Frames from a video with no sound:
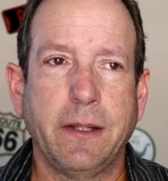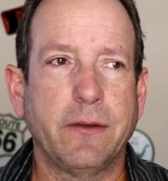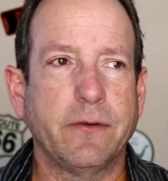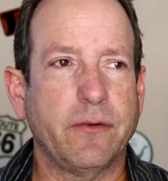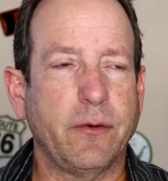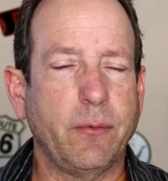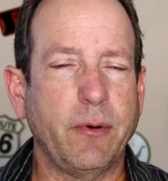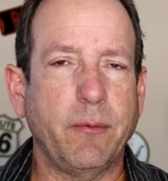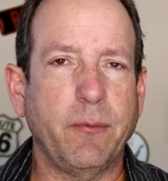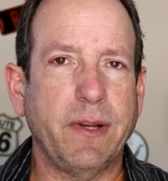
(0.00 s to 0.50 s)

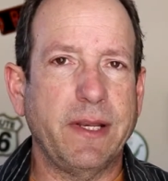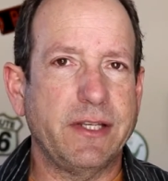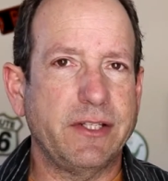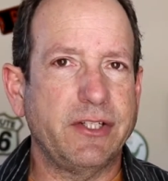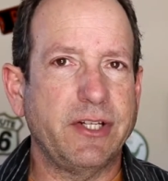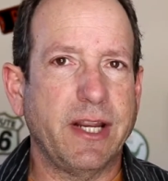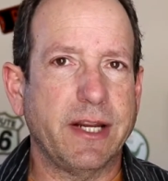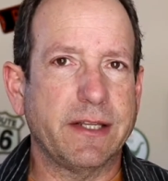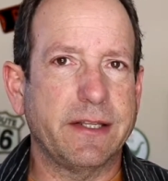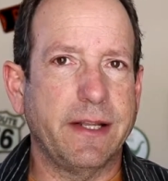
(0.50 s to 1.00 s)
So we went and
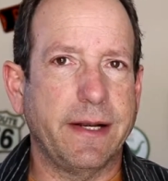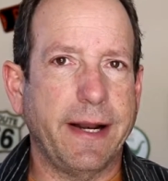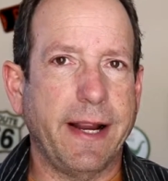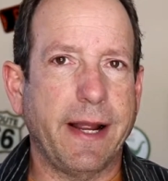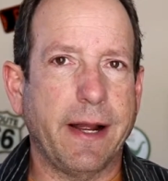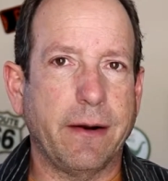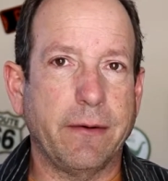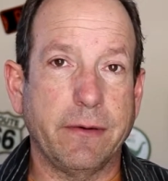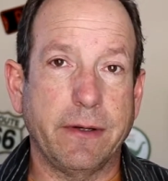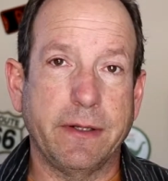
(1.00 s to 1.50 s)
checked it
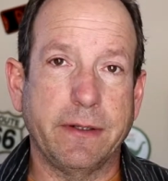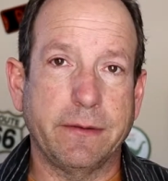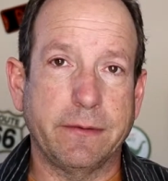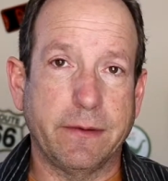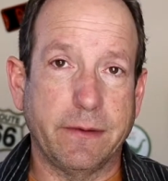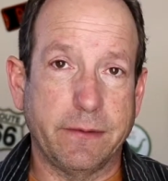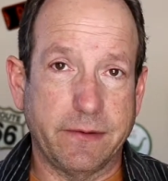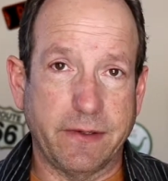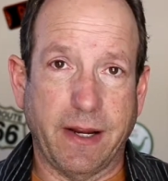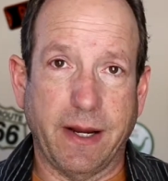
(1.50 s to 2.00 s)
out, and
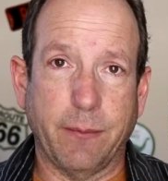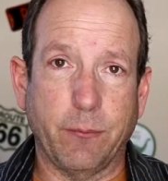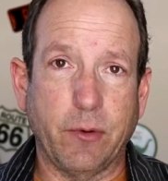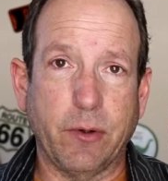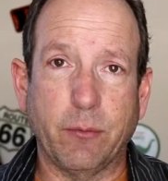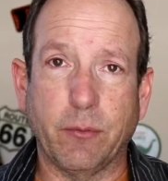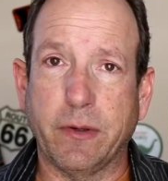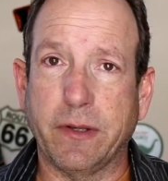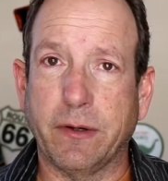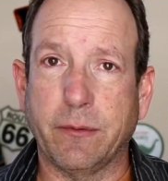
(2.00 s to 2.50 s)
the time
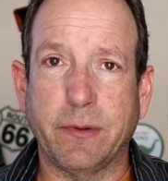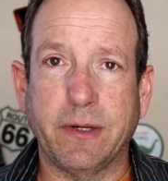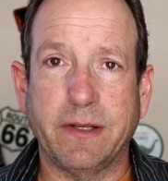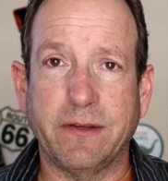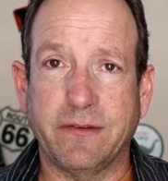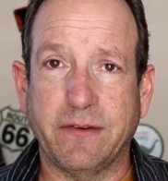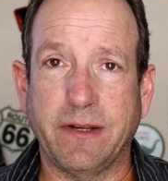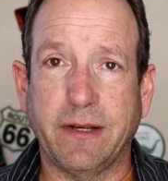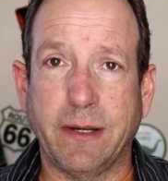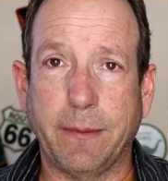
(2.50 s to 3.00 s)
we were there, we
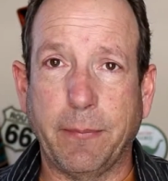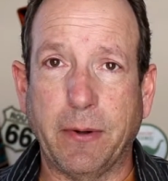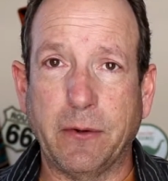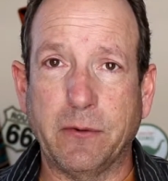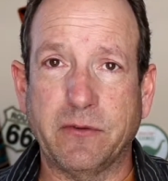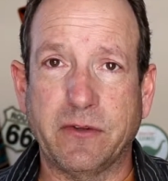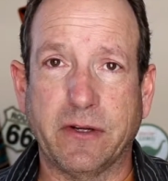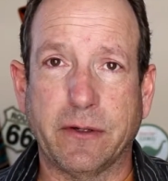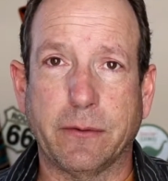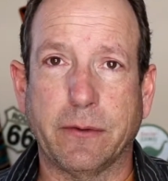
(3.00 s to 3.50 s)
didn't see any
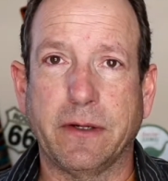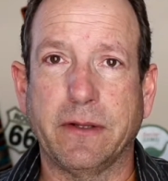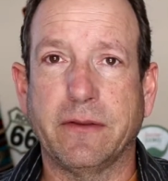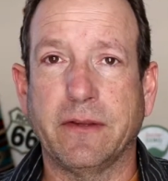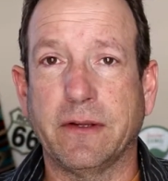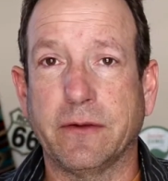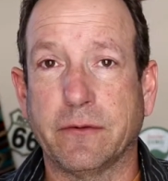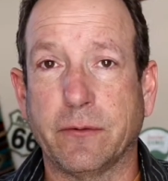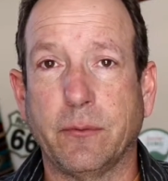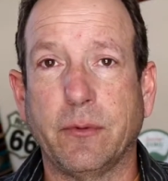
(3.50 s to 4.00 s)
posting or
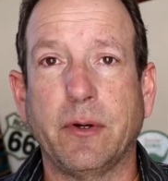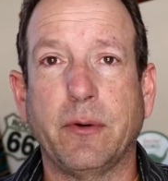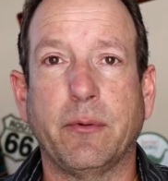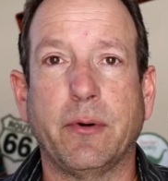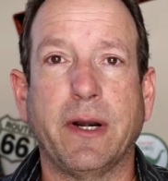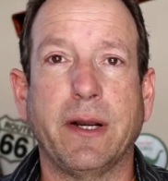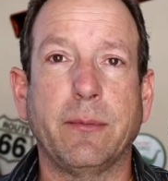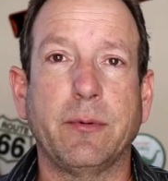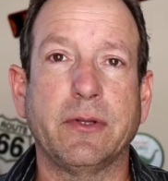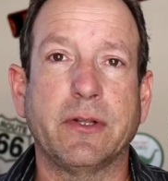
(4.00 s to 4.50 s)
anything. So we
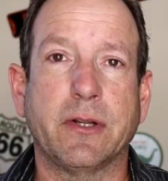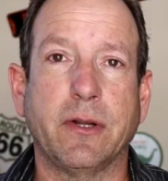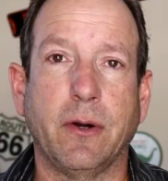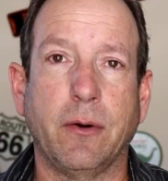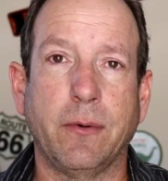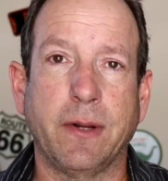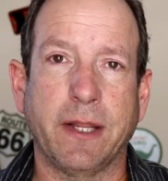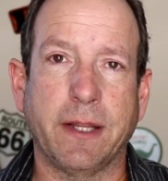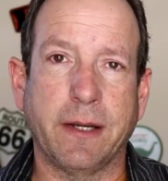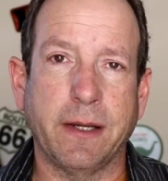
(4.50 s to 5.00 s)
were able to
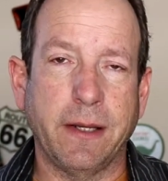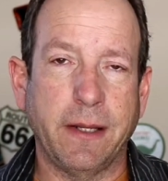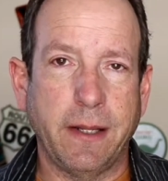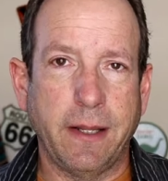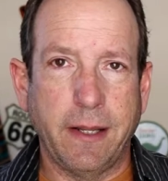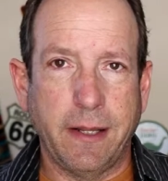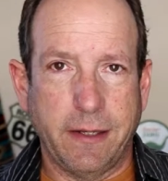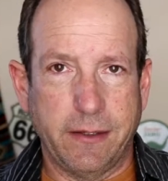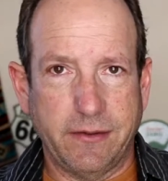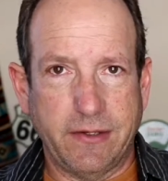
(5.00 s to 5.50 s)
go in,
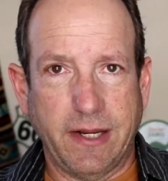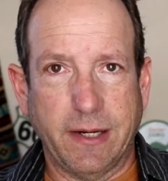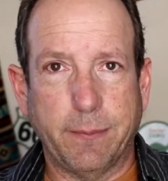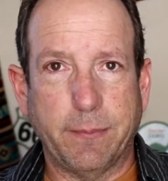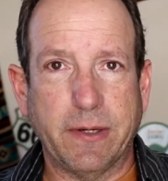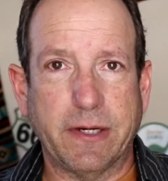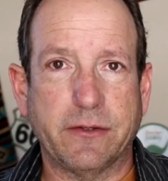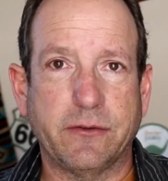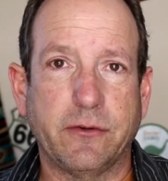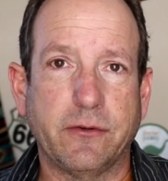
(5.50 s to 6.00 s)
take
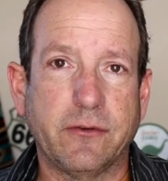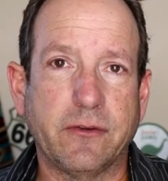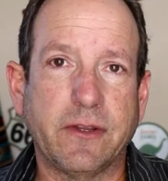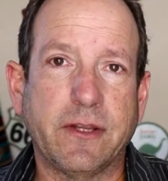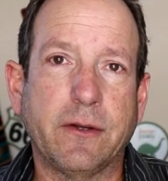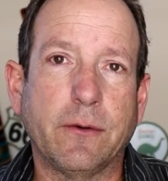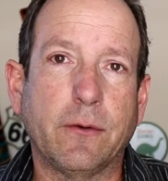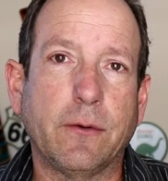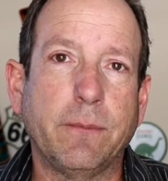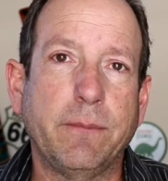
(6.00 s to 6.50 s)
pictures of
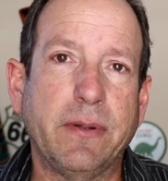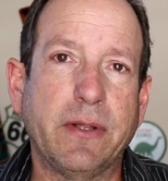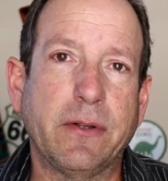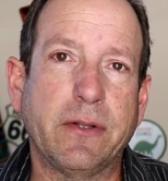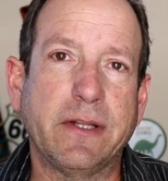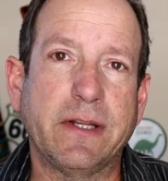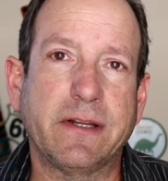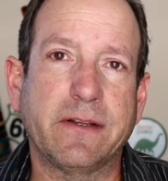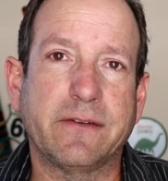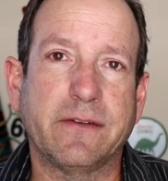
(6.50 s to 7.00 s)
the old
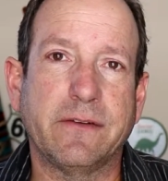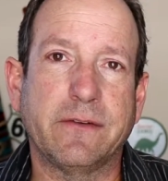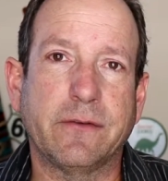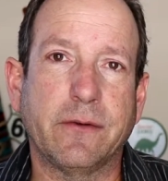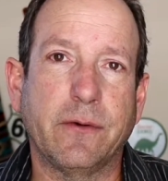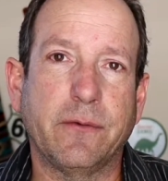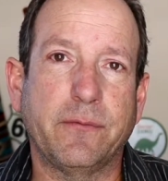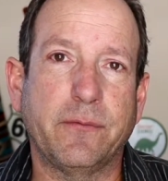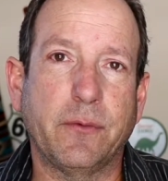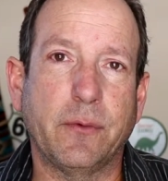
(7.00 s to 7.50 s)
buildings and
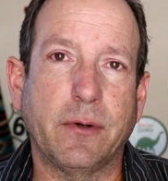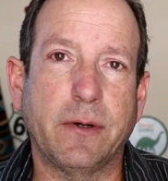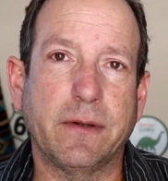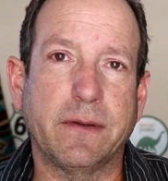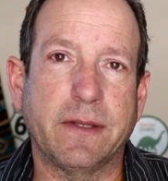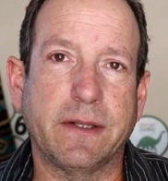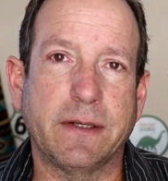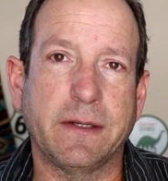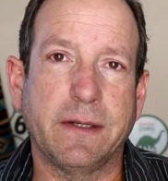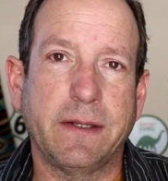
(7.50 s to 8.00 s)
so
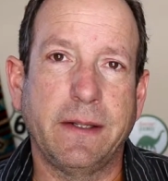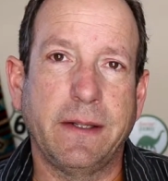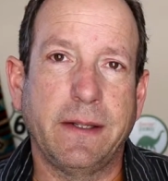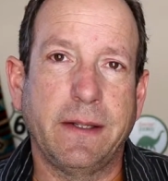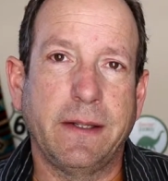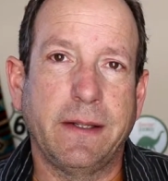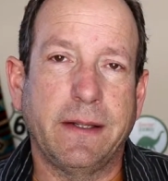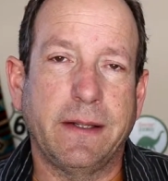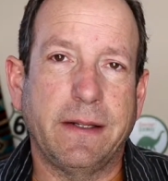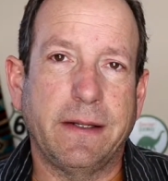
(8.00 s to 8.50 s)
forth,
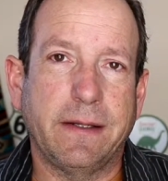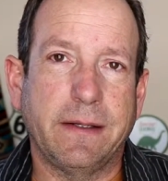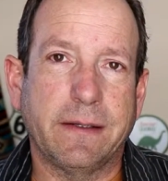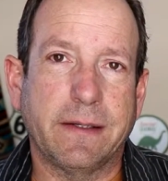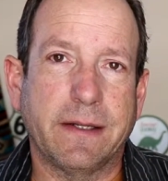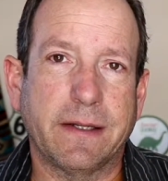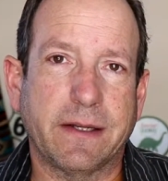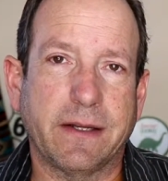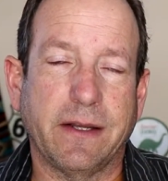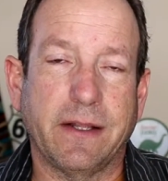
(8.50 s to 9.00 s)
and
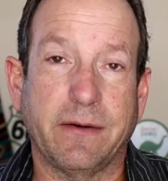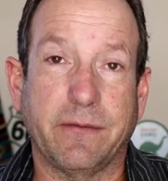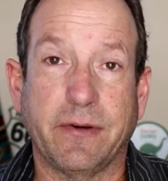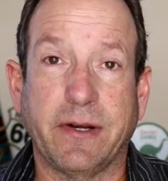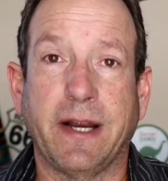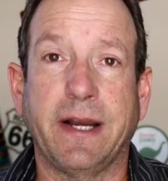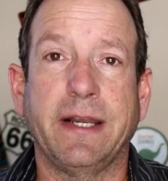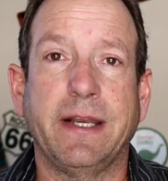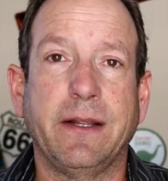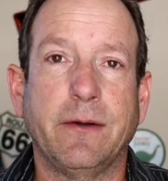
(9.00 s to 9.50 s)
get kind of an
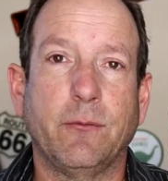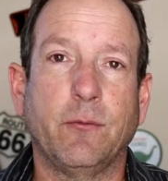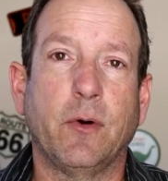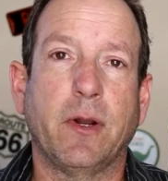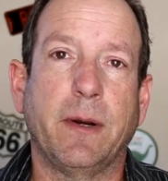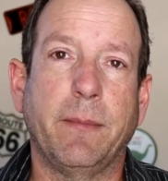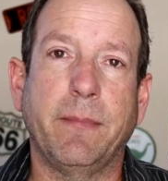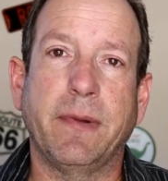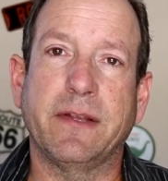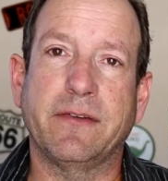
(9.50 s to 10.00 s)
idea of
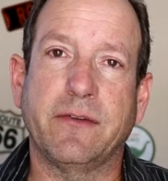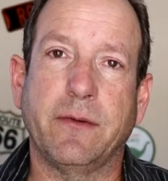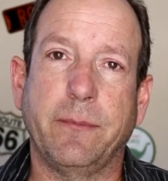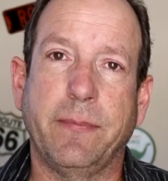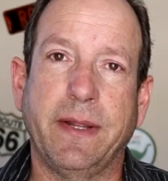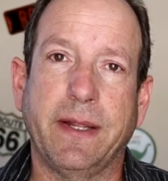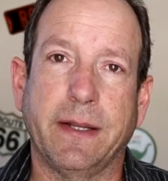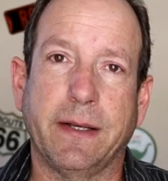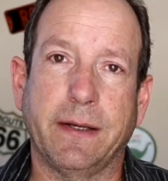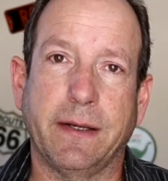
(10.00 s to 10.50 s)
what it must have
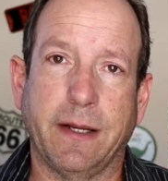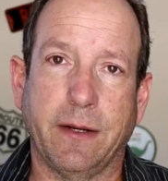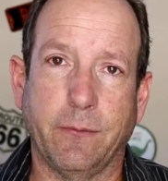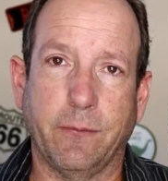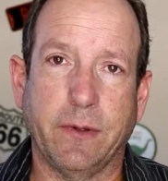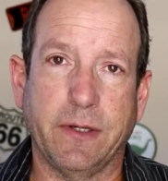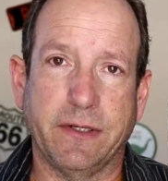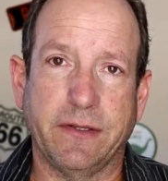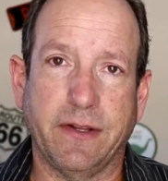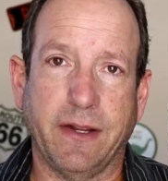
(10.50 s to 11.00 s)
been at
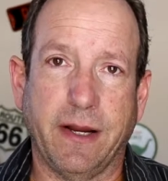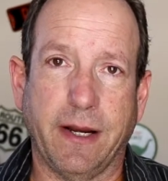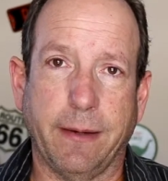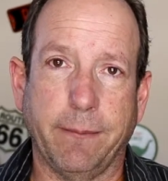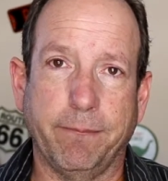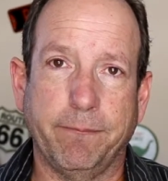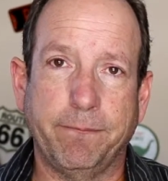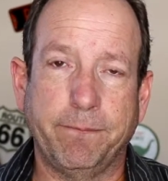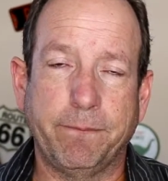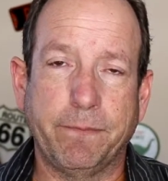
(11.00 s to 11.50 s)
one time.
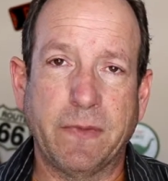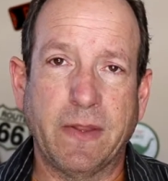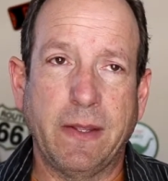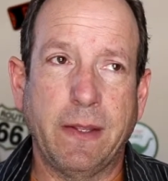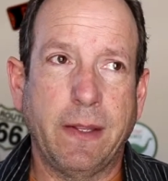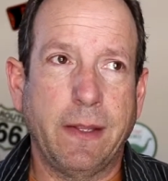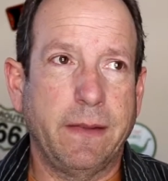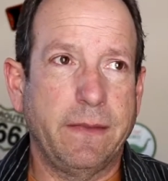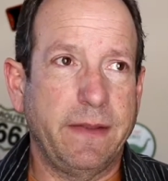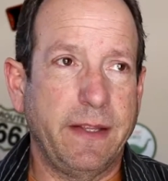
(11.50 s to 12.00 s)

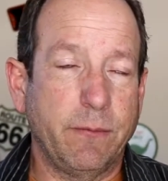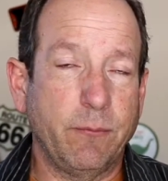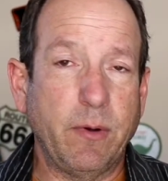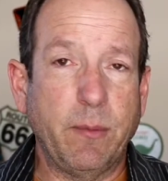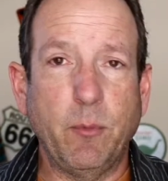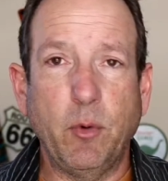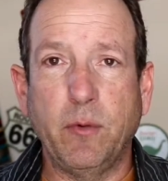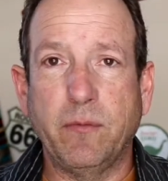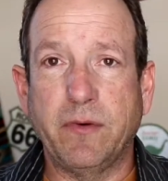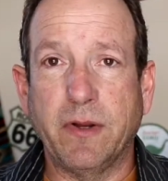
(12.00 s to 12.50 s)
Then we
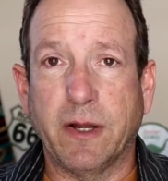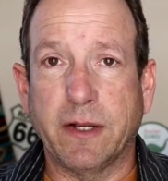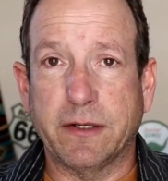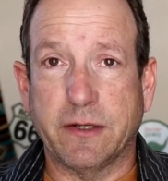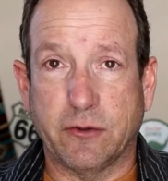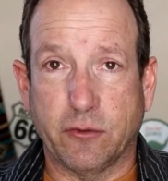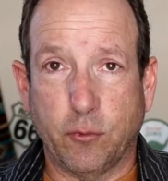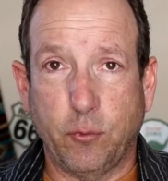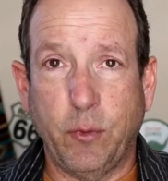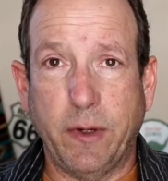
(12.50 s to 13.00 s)
moved on
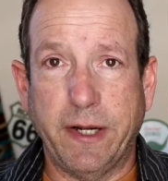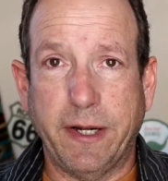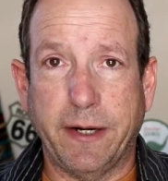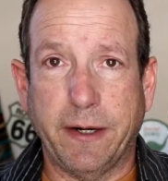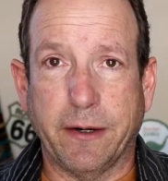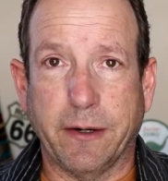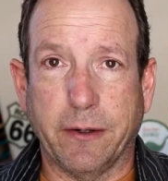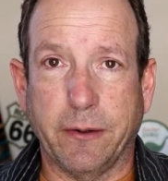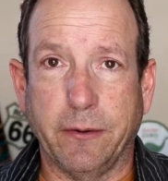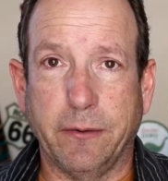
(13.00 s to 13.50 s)
to Twin
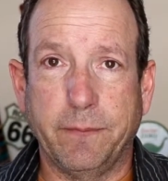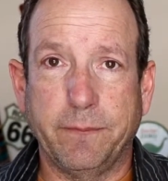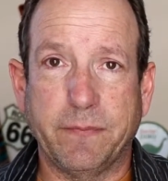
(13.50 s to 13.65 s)
Arrow.